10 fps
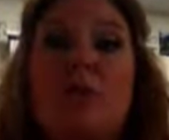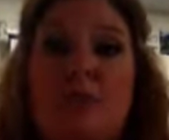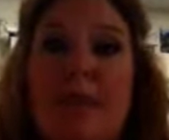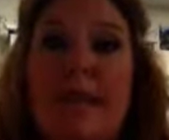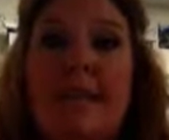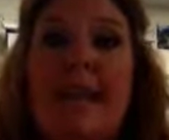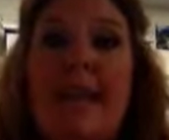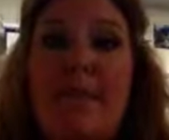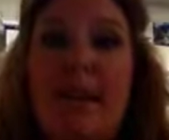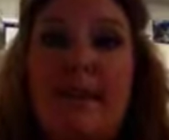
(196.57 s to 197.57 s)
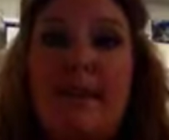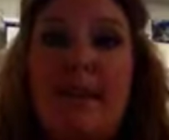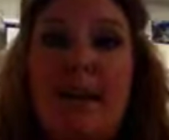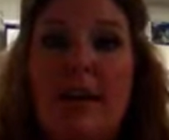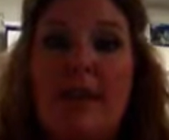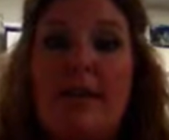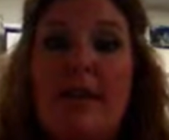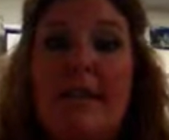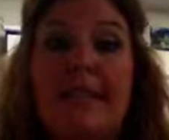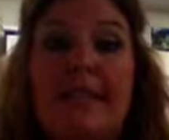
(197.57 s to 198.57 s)
which makes it a mixed economy
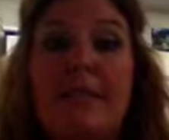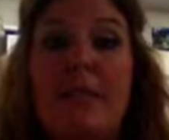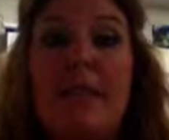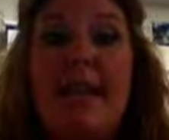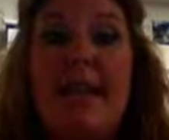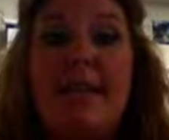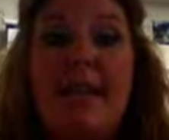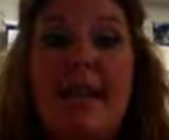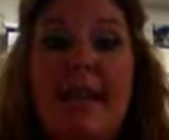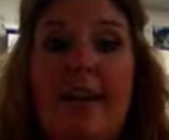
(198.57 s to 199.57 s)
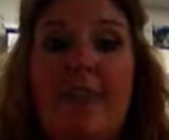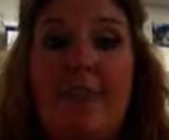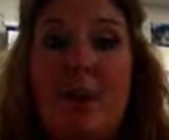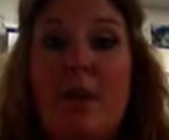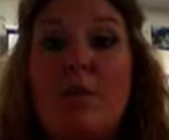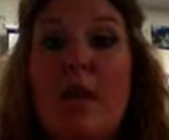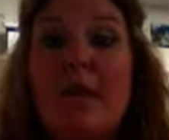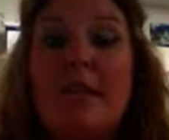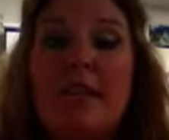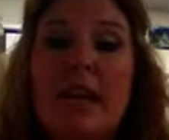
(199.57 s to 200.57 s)
because it's a blend of pure
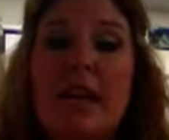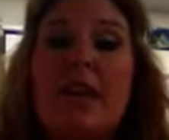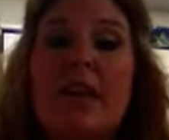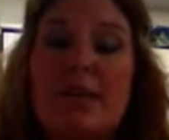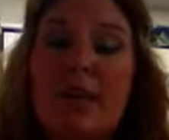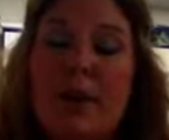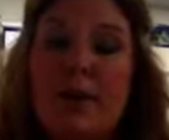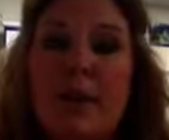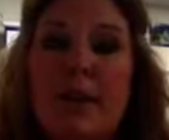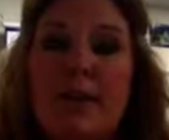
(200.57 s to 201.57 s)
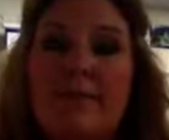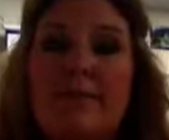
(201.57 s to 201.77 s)
command and pure market.